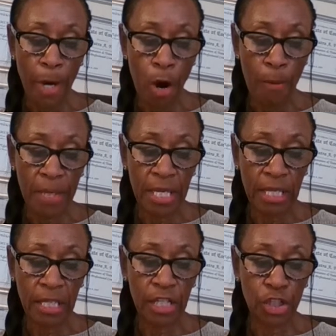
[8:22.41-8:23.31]

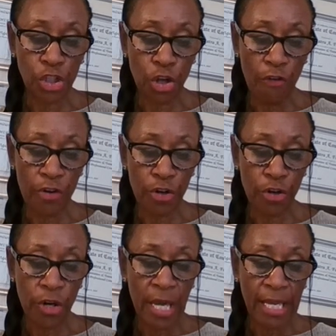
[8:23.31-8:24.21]
permanent
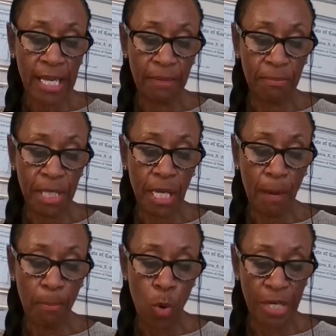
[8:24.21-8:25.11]
conservator can be
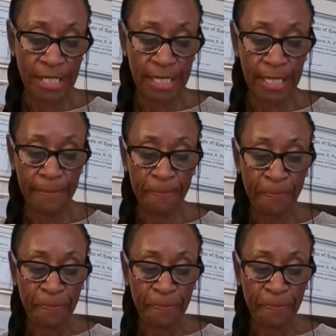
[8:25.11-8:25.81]
appointed.